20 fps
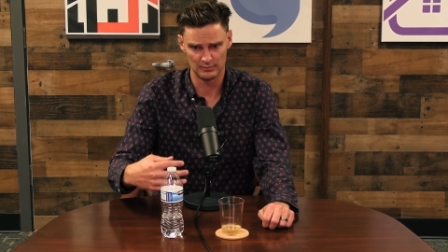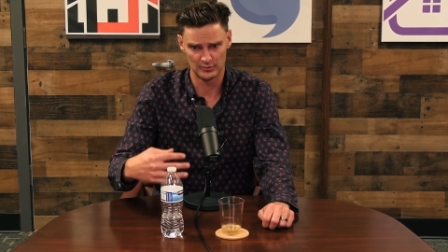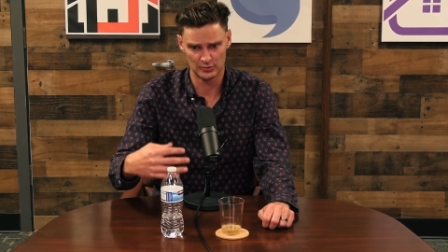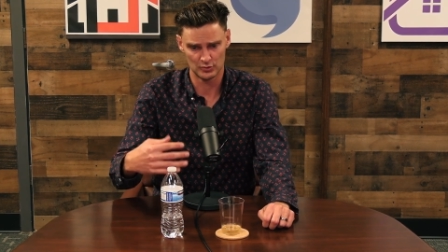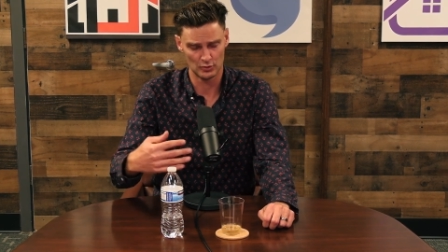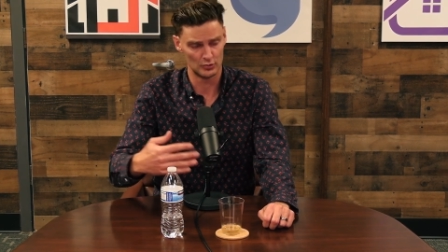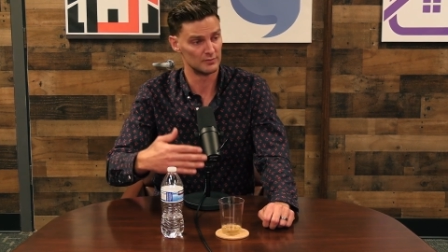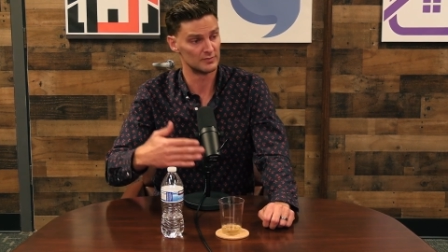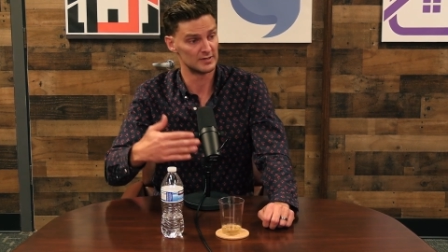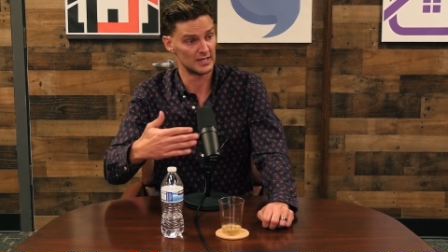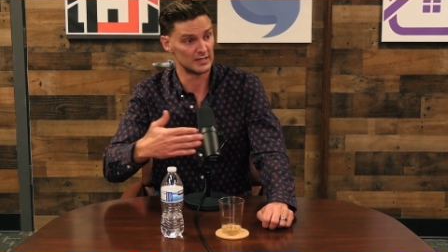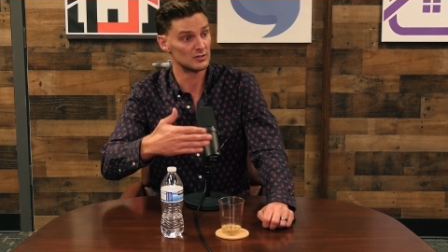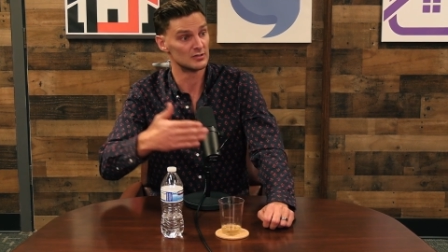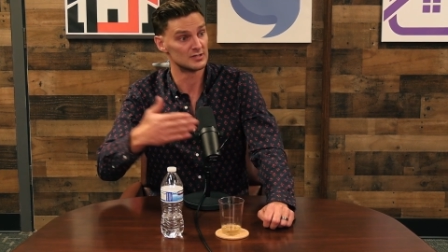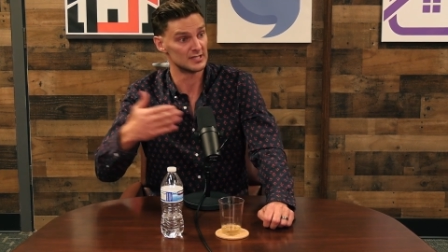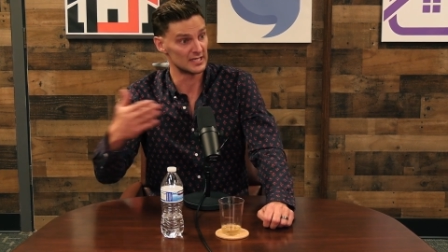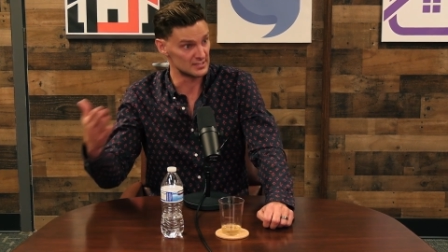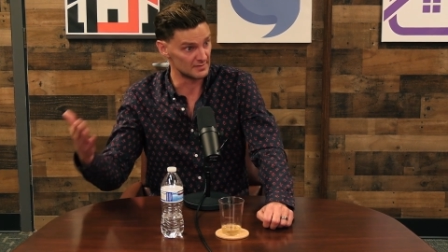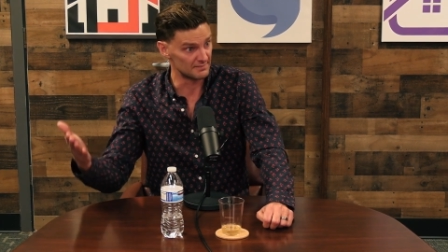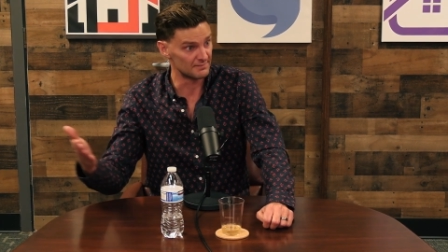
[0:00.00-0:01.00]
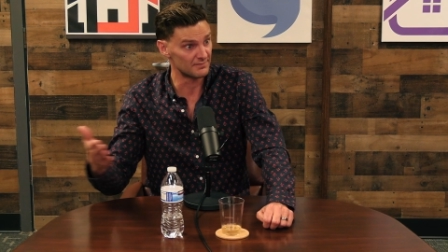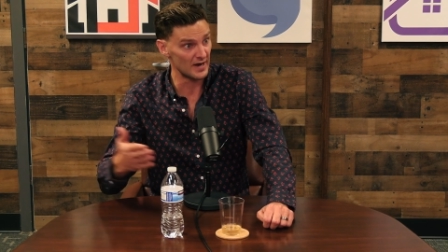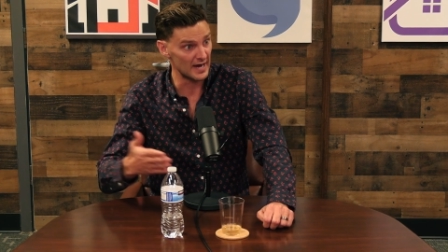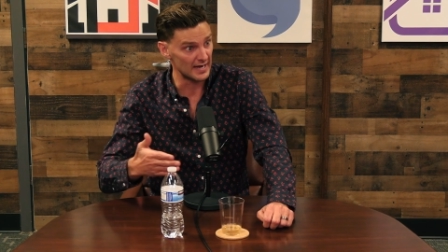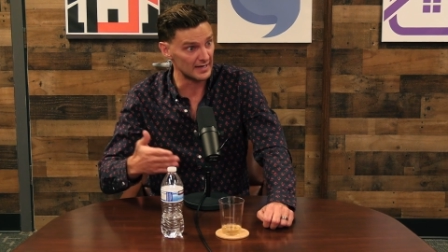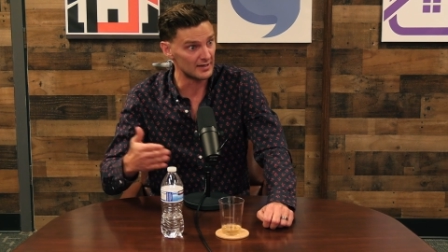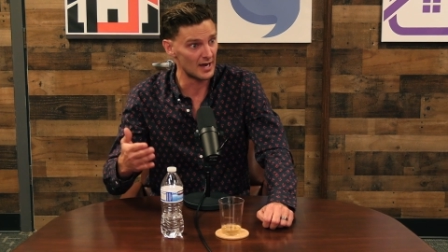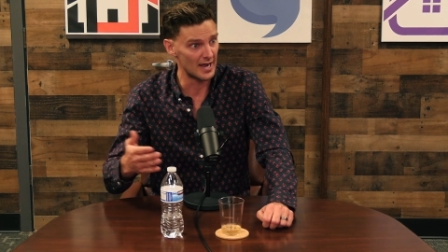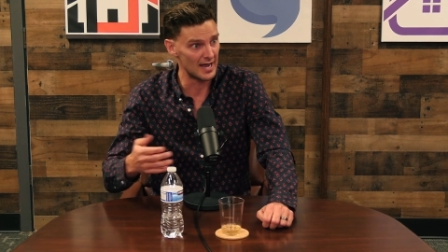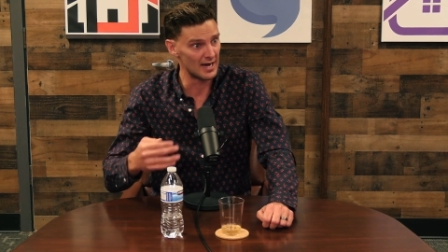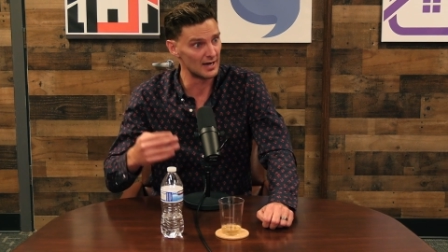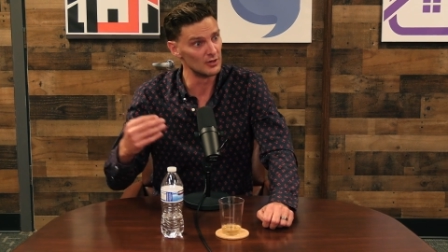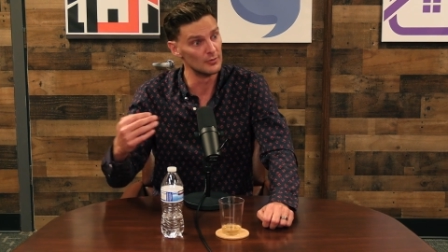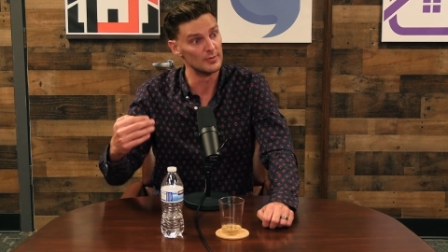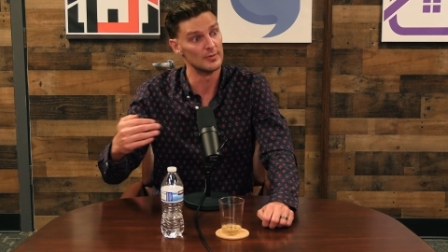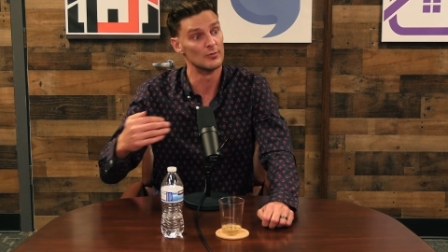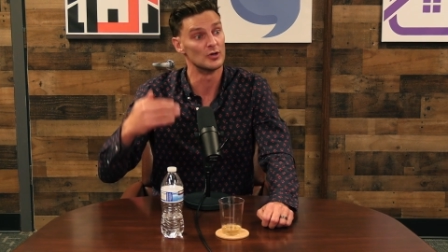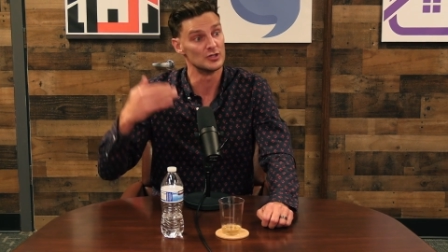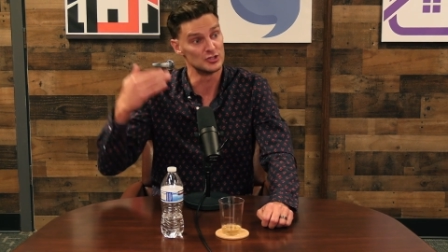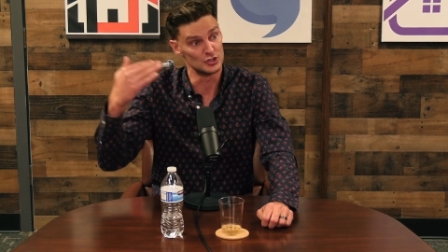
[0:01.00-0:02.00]
through thank you thanks to Frank, I had a little
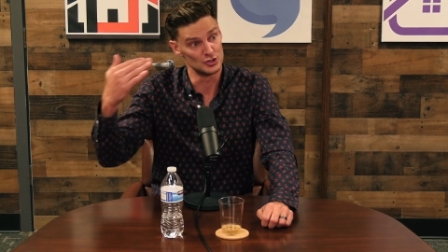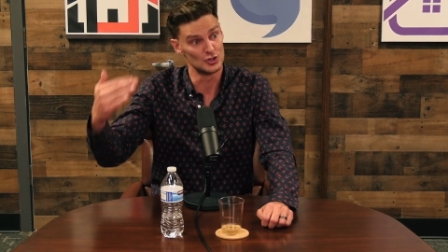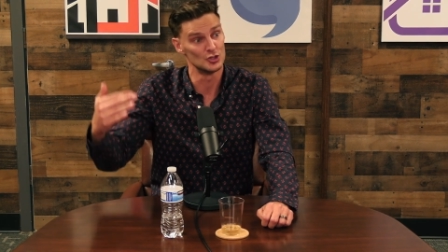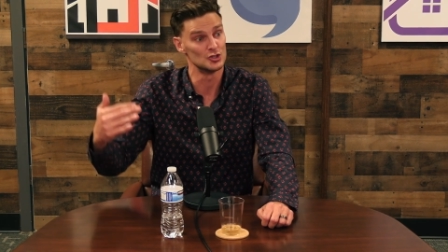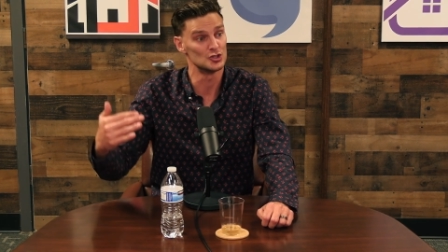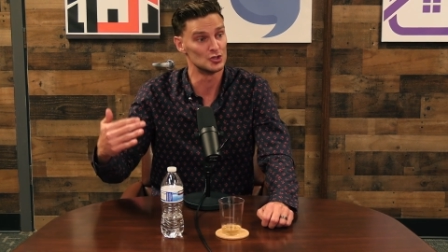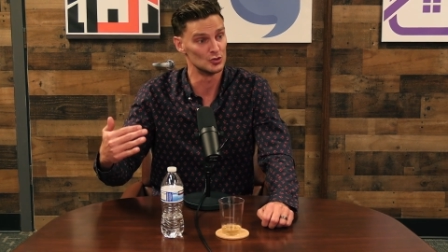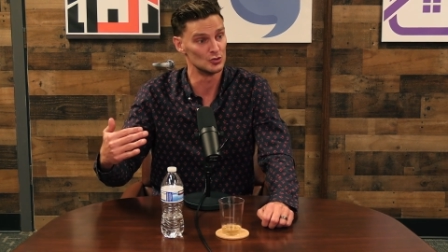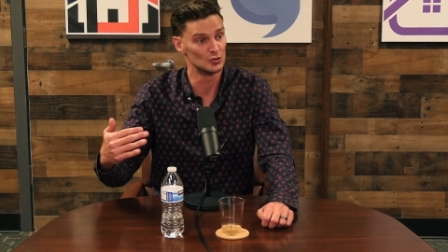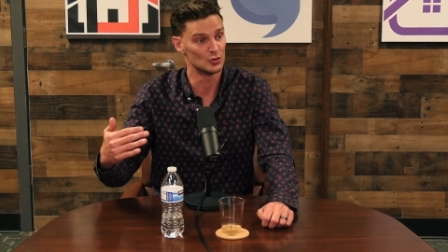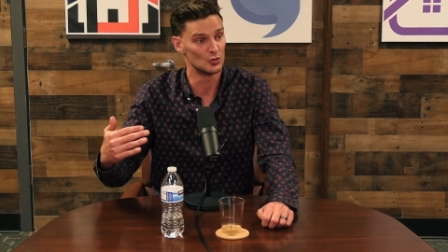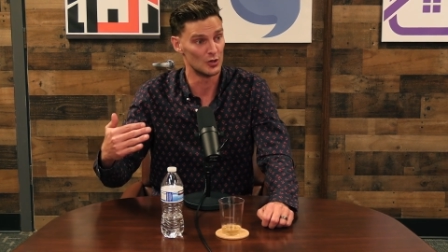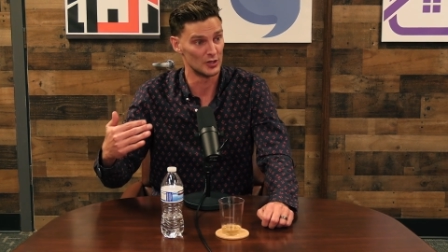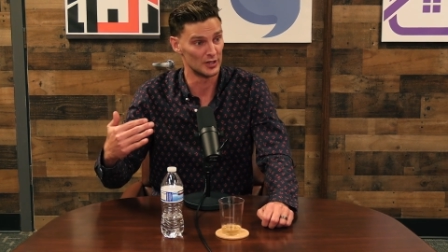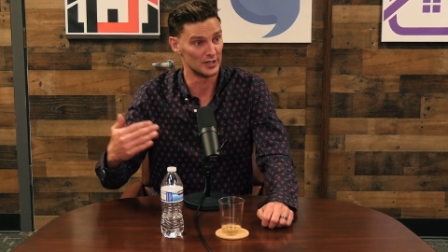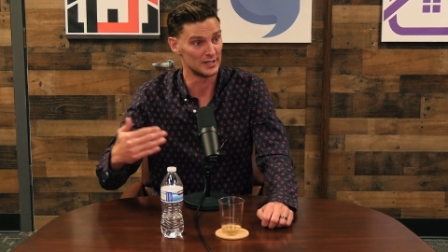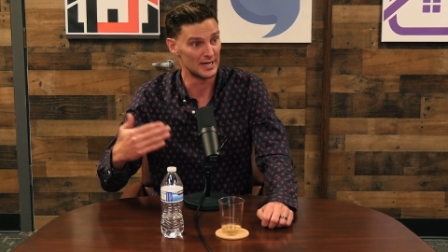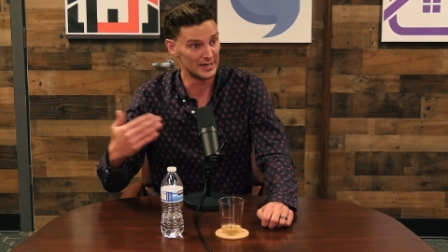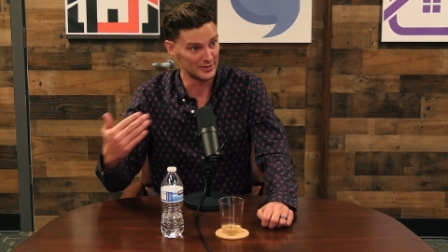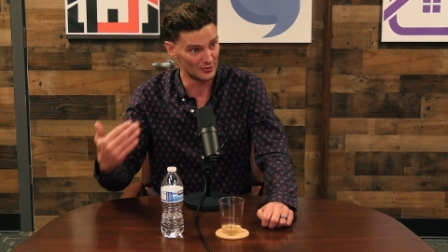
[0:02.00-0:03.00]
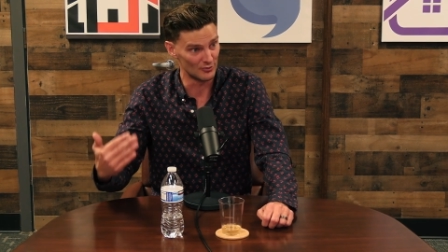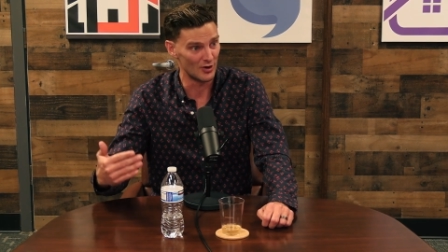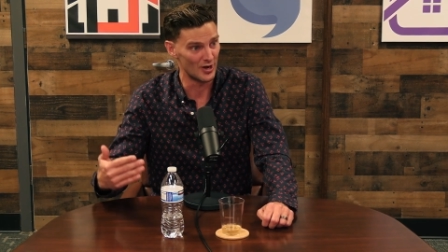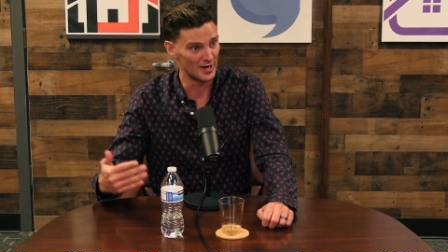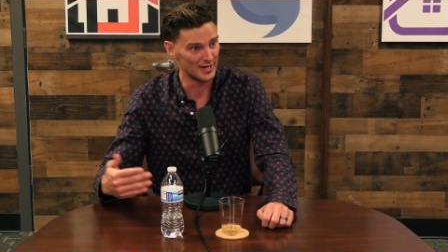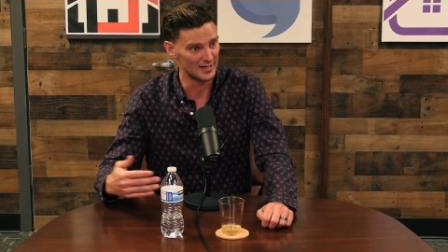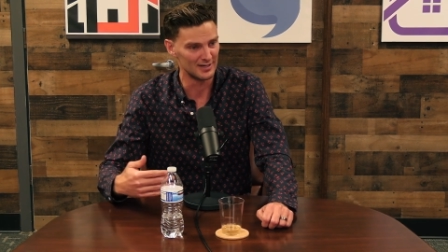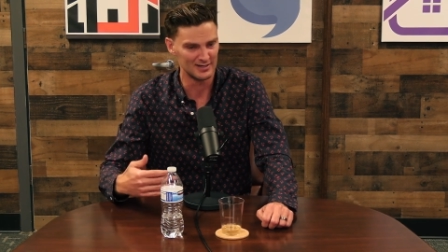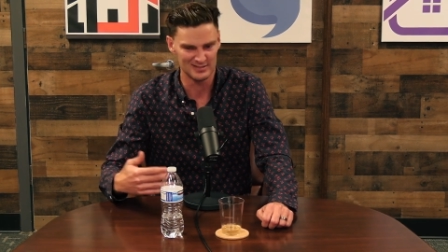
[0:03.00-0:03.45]
bit more institutional quality underwriting.